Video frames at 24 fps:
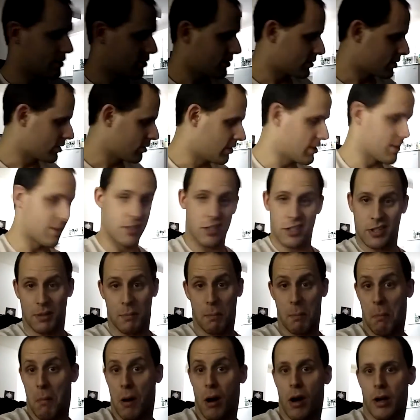So this is just a
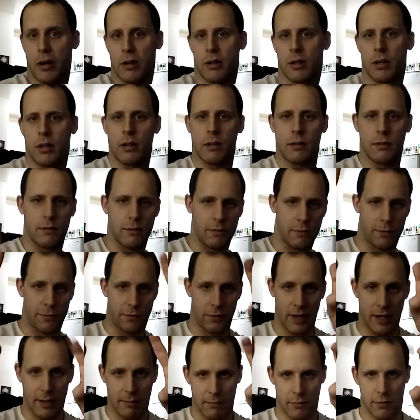modern
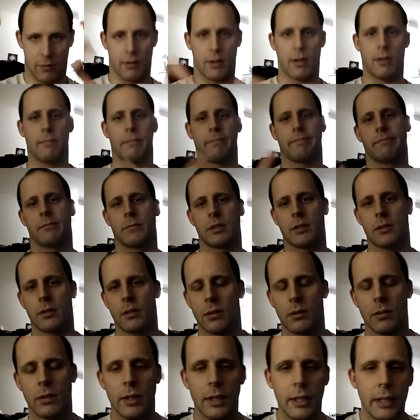frame drum.
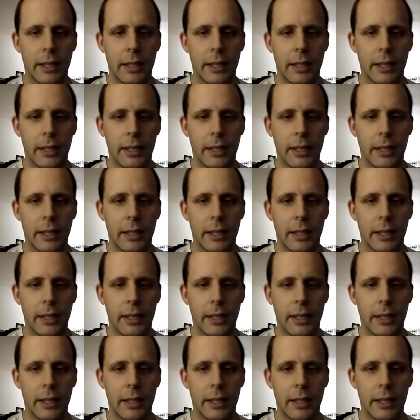So